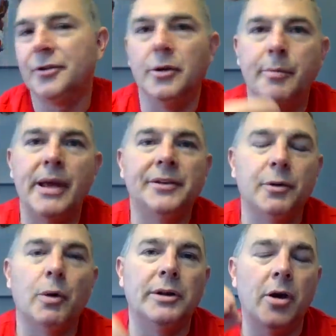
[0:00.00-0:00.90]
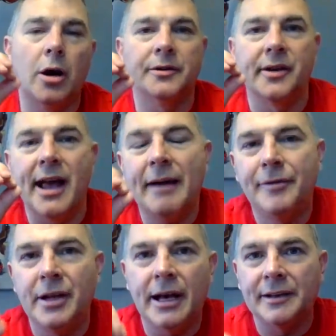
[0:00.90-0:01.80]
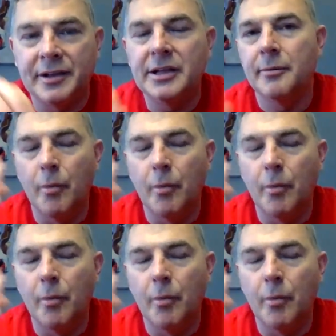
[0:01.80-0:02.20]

So you basically what they are is a FDIC.